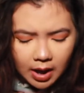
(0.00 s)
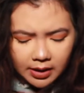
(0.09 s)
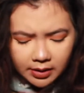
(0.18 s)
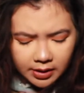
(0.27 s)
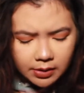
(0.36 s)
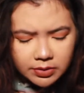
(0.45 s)

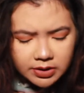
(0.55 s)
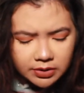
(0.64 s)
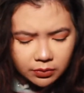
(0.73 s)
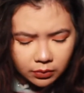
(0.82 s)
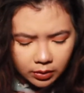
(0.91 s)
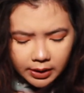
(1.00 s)
And then there was
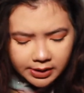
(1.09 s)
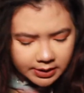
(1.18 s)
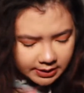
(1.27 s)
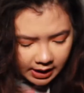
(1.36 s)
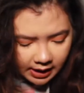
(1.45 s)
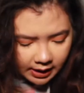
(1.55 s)
this one
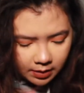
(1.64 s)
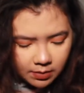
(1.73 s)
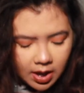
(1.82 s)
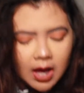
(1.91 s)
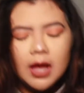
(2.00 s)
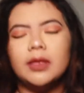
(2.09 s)
time